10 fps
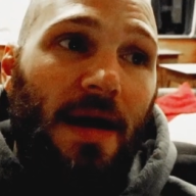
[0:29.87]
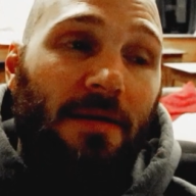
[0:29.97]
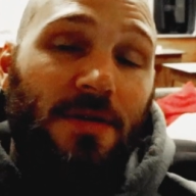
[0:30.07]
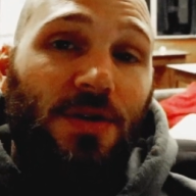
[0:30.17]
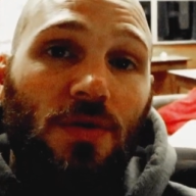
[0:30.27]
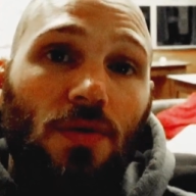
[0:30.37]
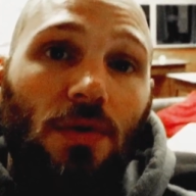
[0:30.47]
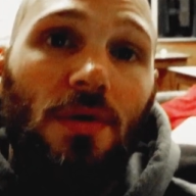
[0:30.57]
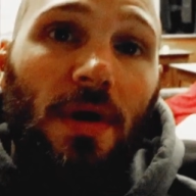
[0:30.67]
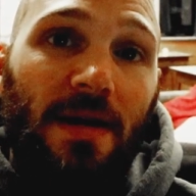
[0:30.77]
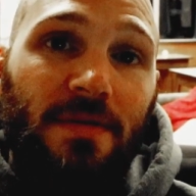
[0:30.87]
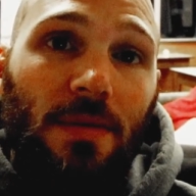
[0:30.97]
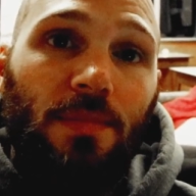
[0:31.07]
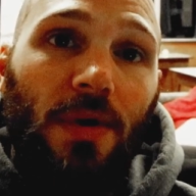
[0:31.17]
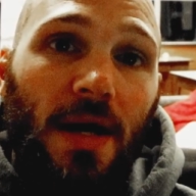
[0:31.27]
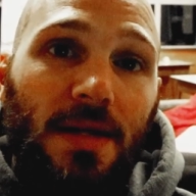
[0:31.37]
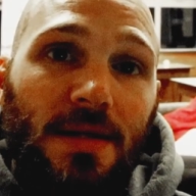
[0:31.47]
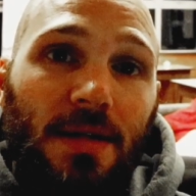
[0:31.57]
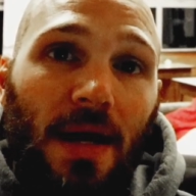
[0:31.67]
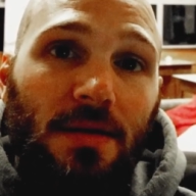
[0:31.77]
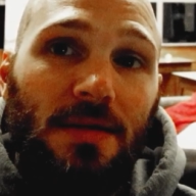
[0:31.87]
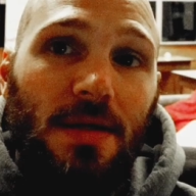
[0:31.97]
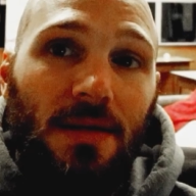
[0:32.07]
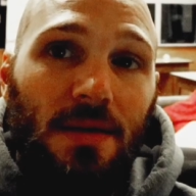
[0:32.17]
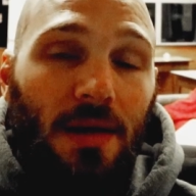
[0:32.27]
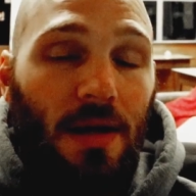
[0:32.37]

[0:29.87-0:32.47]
after school. I have to book it to Nelson.